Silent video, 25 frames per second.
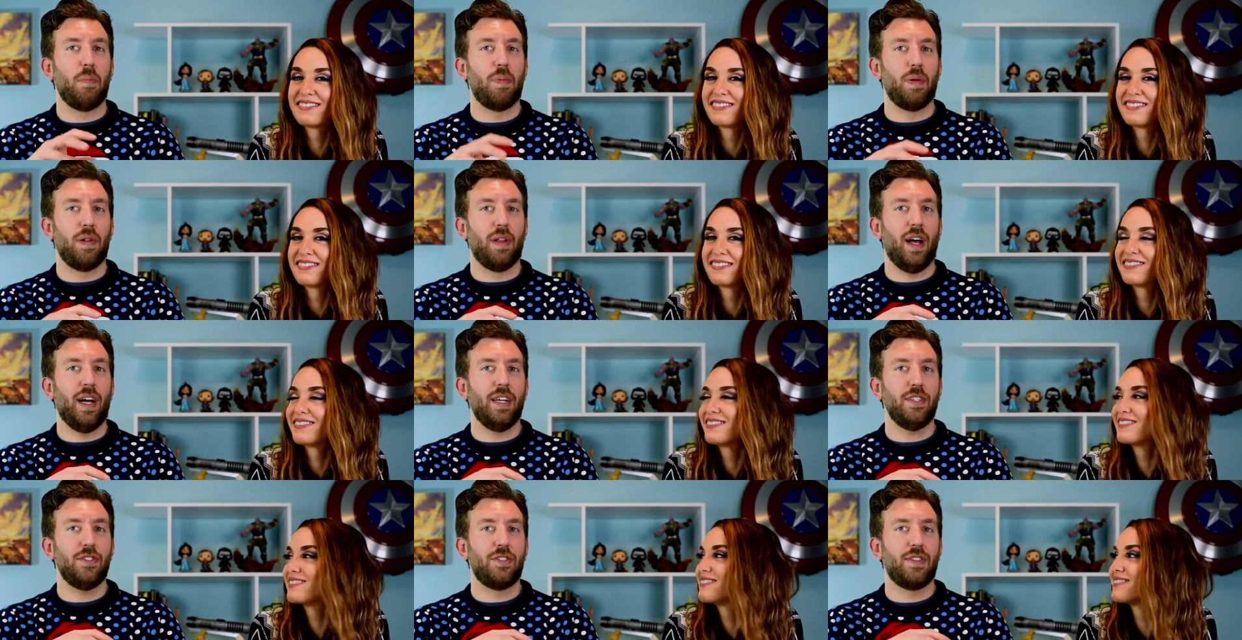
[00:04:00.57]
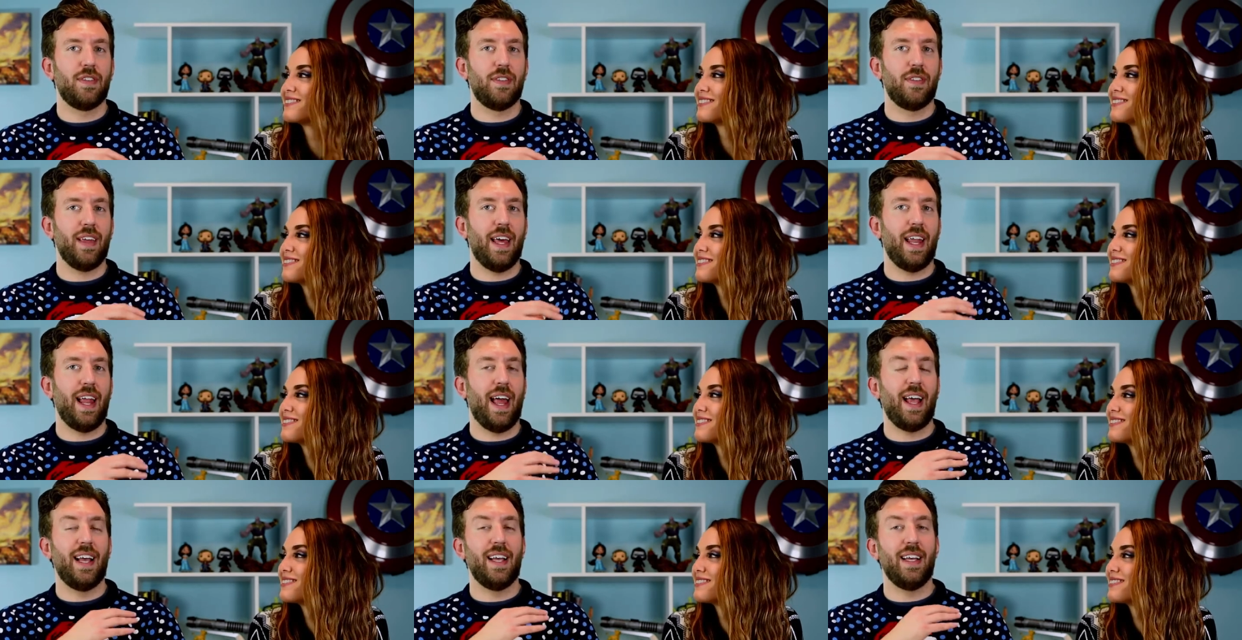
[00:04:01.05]
Speaker 1: plush
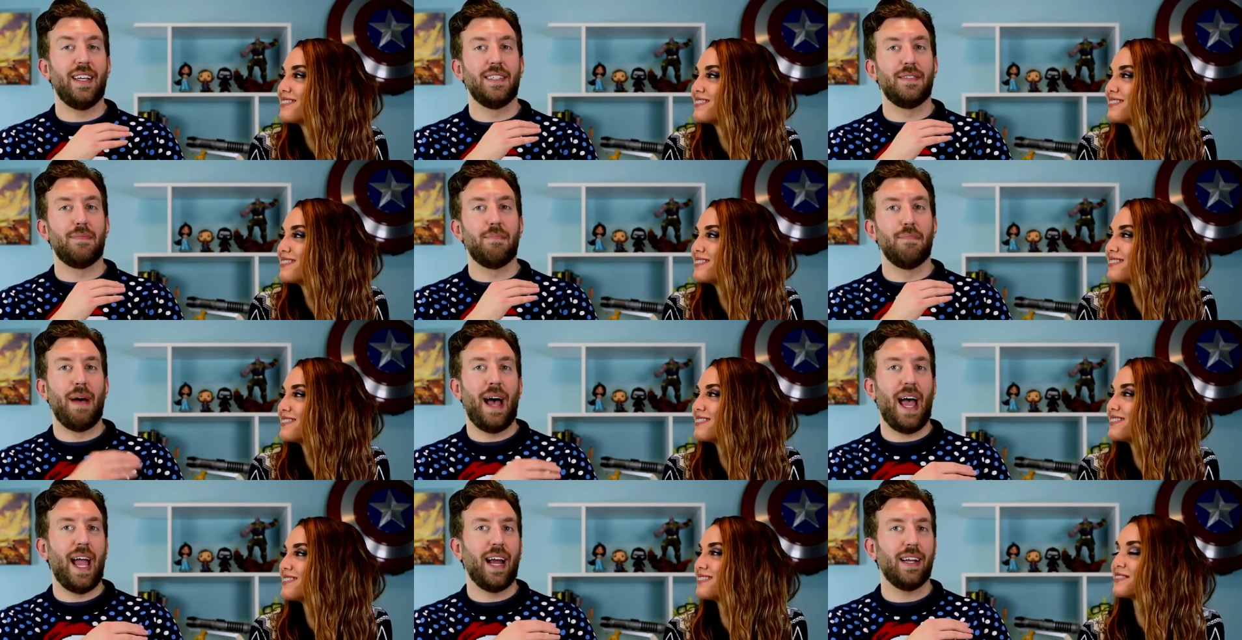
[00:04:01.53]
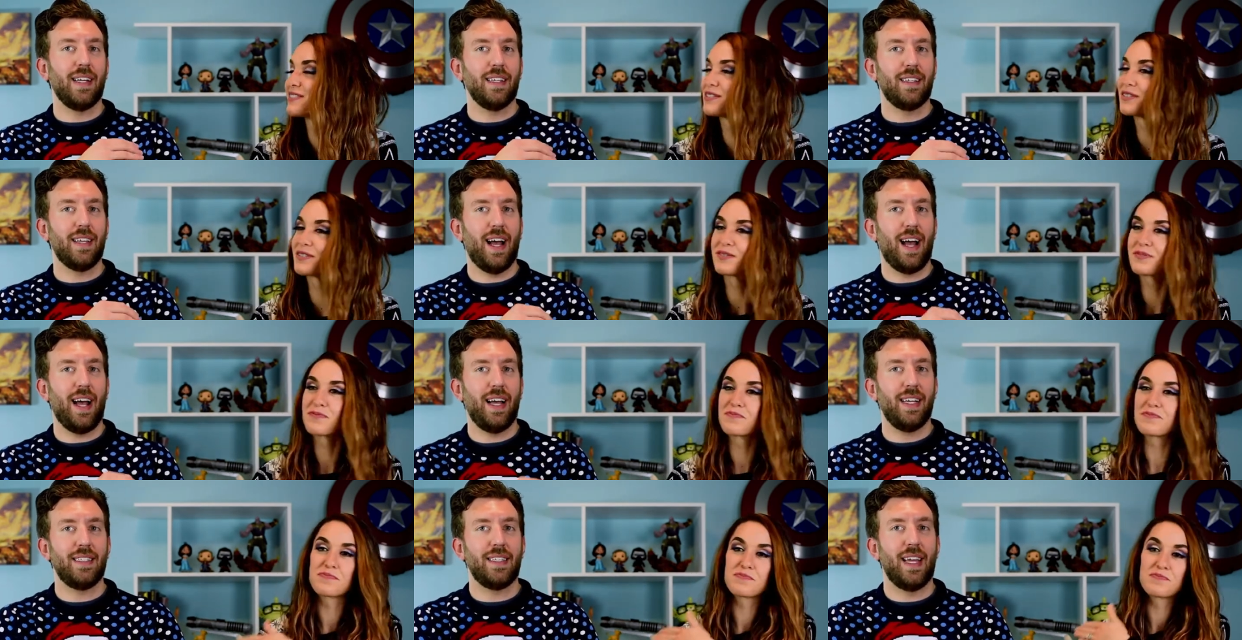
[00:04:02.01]
that is
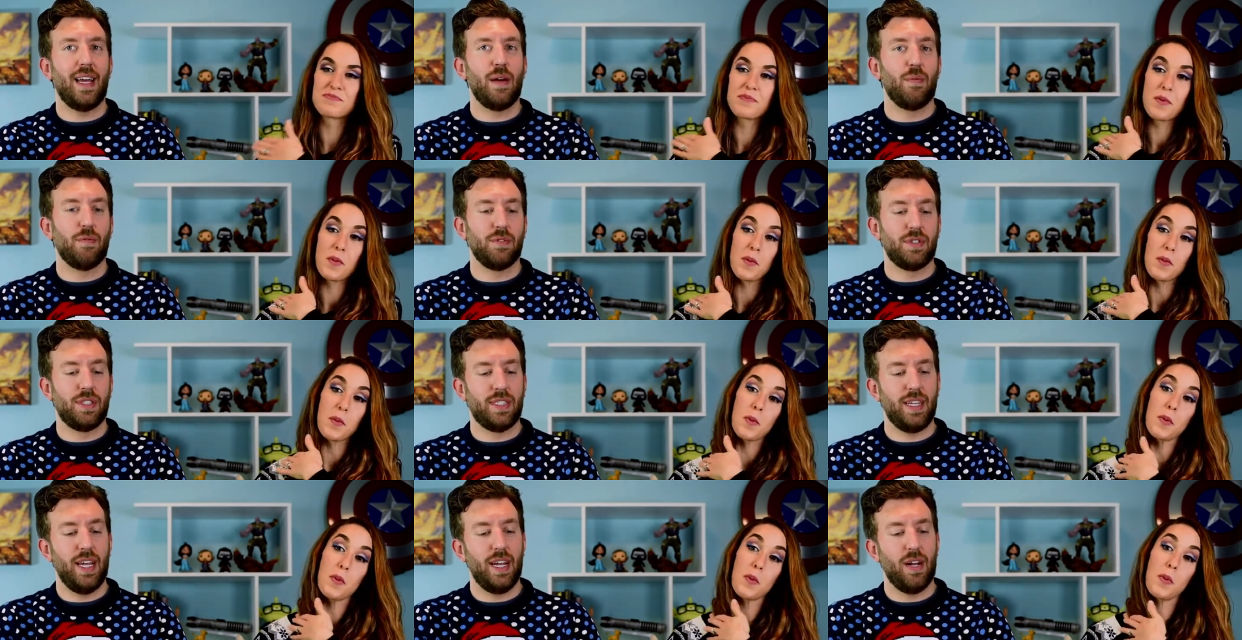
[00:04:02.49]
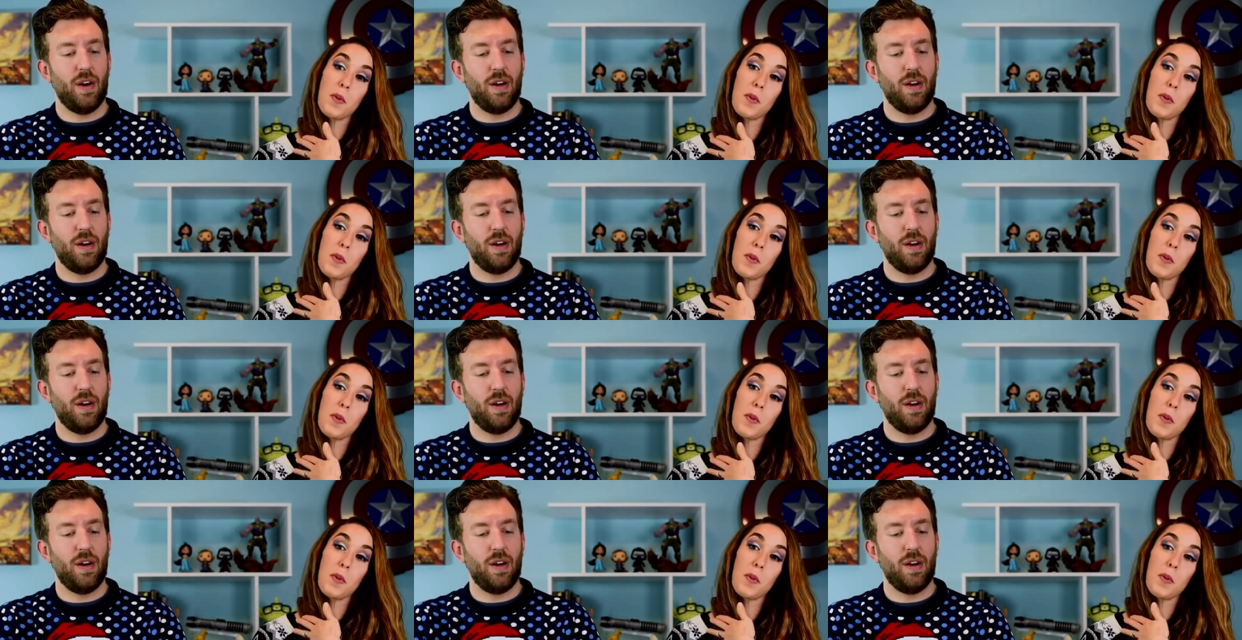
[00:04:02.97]
magnetized and will sit